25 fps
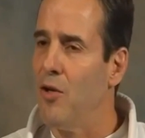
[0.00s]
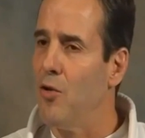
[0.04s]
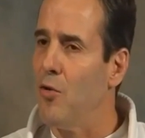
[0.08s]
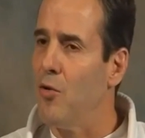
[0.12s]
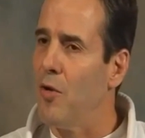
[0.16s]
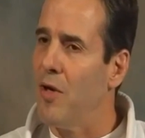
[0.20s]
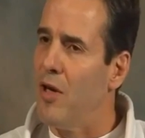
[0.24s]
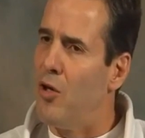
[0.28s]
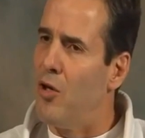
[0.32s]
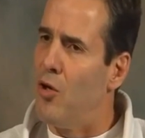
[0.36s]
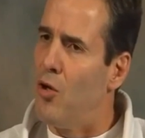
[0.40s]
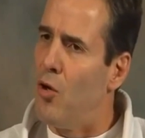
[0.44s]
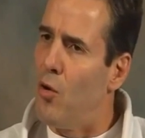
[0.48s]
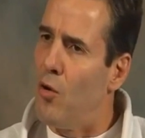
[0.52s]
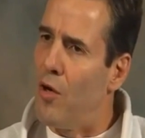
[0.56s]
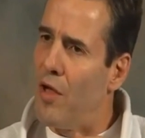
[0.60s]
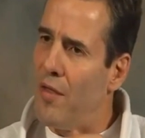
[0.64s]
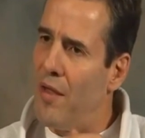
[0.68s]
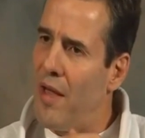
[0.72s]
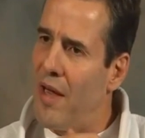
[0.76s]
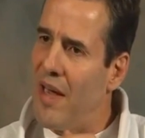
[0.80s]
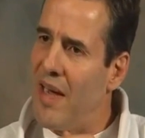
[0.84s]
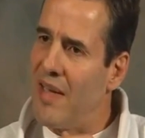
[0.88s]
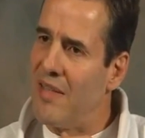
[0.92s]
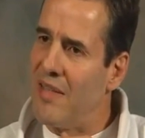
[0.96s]
You're going to know
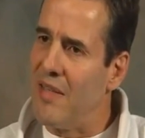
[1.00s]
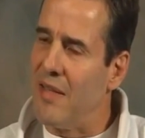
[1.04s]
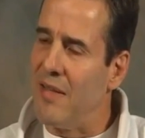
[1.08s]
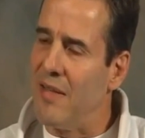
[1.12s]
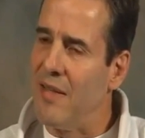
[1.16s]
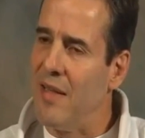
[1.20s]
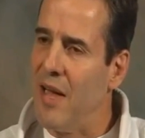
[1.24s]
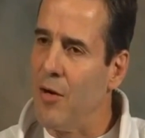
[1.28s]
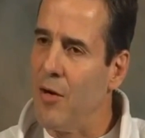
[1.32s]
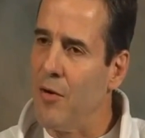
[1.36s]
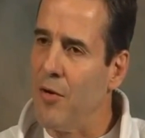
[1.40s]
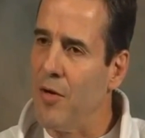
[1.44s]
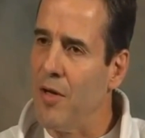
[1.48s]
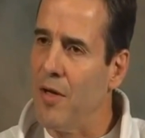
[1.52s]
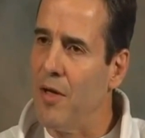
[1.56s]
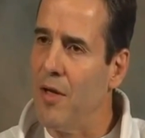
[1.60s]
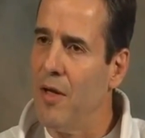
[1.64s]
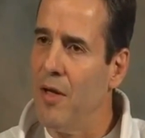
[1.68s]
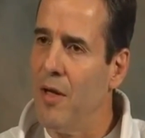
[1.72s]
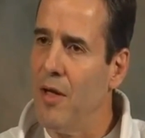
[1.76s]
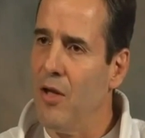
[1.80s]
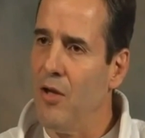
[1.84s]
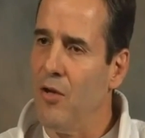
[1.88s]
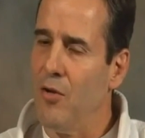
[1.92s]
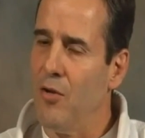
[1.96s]
the guy's
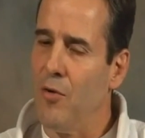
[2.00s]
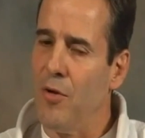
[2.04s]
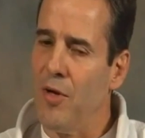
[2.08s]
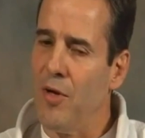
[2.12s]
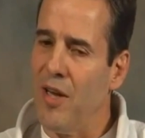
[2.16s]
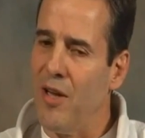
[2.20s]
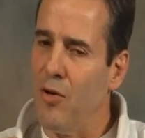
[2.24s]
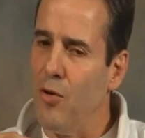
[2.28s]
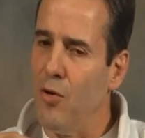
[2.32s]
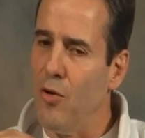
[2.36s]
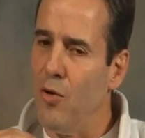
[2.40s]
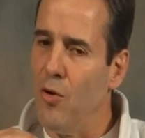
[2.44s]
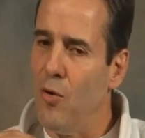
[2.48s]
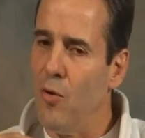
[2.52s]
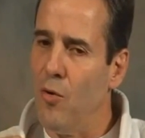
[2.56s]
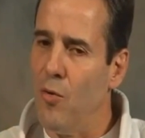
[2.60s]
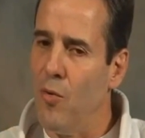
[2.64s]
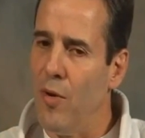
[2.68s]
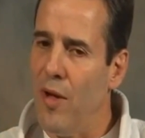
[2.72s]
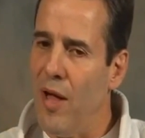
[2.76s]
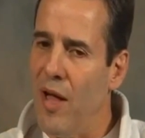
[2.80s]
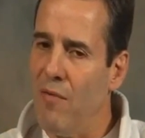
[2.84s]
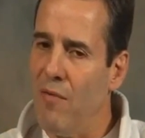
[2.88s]
integrity. You're going to know